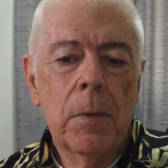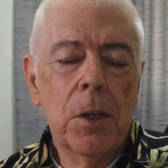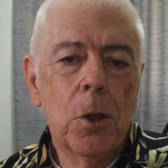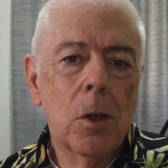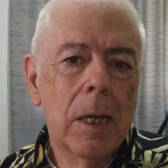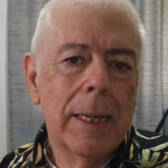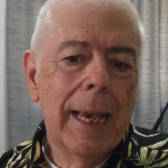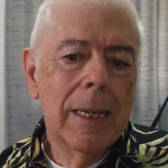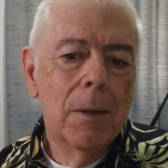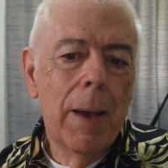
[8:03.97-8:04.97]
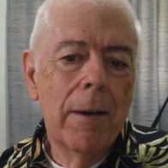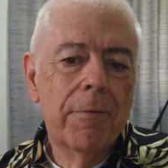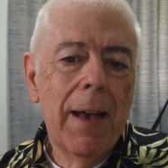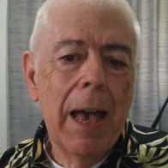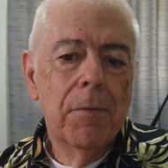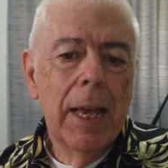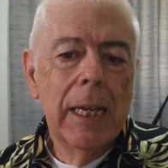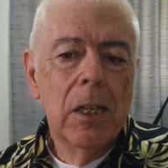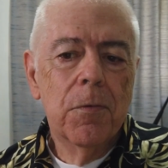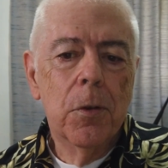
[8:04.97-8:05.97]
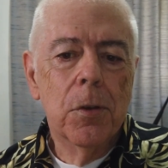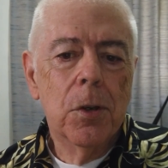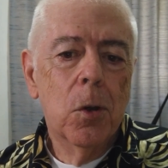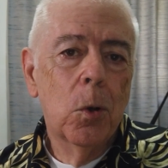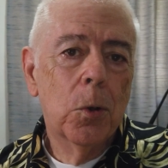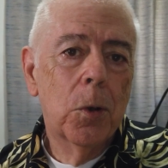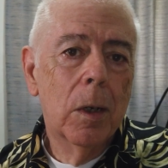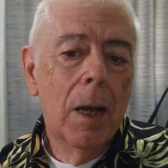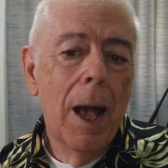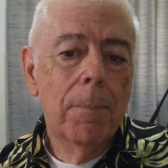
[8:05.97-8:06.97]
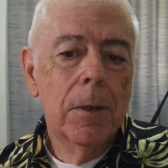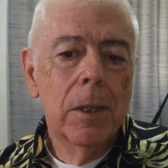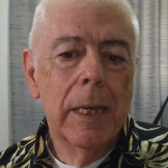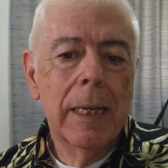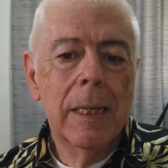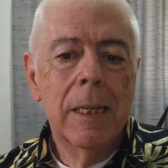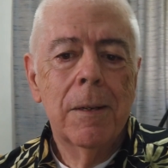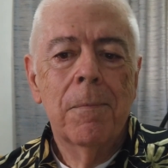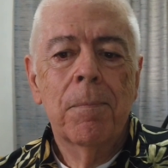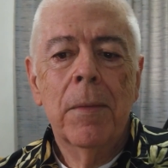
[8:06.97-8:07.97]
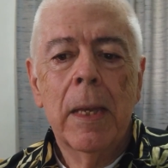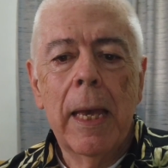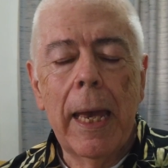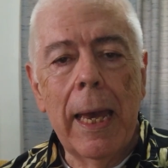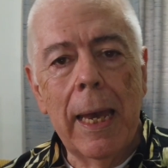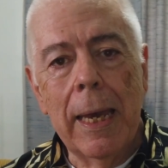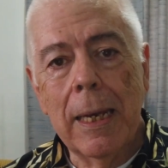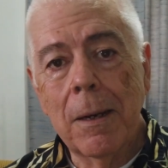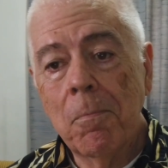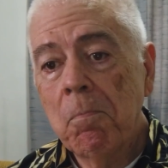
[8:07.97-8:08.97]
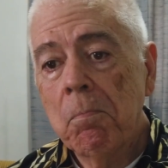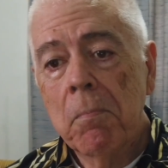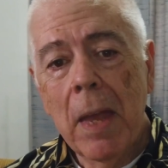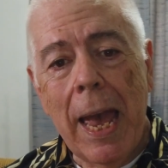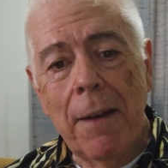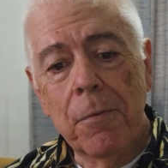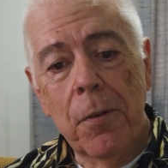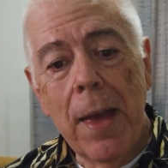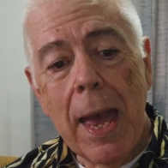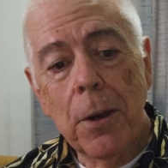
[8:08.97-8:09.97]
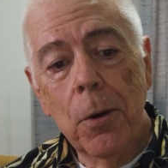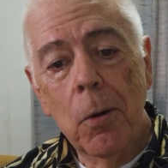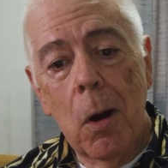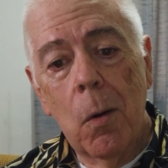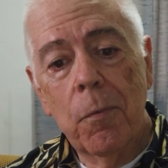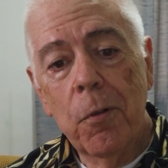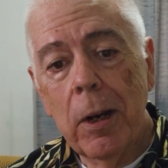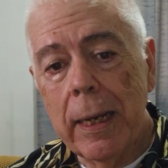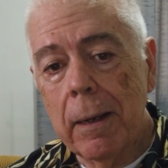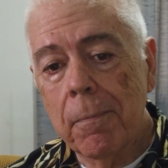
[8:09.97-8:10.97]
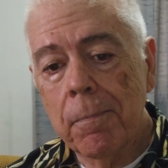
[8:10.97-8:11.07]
This usually takes about 5 days for the school to accomplish this, and after that, you're home free.